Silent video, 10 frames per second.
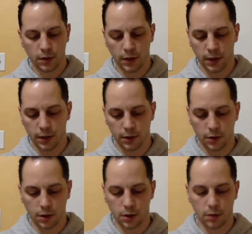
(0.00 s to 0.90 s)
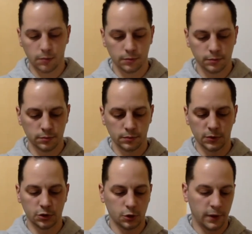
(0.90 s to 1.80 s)
And
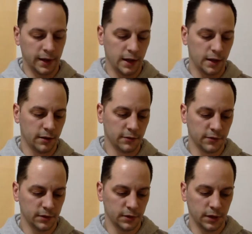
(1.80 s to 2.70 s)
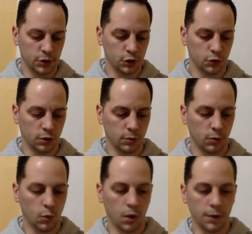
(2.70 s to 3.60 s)
so I have issue number
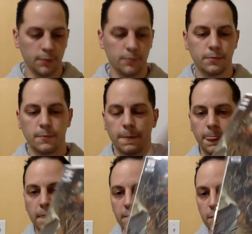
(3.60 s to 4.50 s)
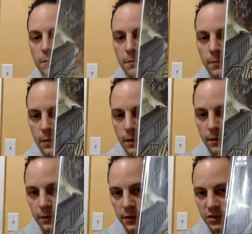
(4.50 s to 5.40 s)
1.
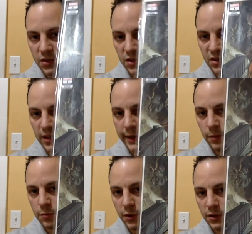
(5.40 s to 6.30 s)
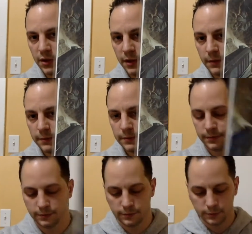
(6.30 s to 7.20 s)
This is the second printing.
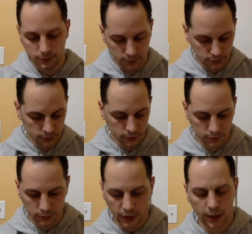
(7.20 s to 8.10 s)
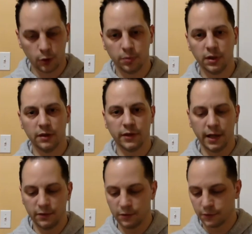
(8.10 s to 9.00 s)
I don't believe I
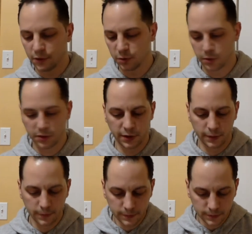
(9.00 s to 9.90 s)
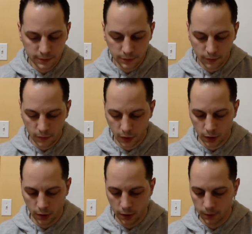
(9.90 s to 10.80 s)
have the first printing.
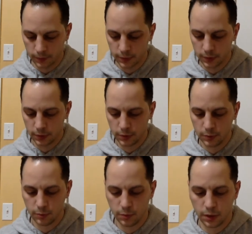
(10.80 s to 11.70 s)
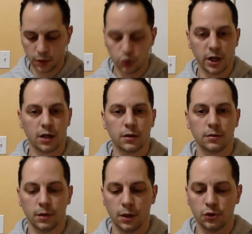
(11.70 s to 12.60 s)
But I'll check
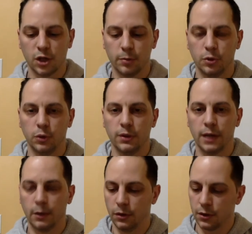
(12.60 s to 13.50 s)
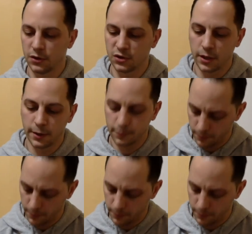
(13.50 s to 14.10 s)
between now and Thursday.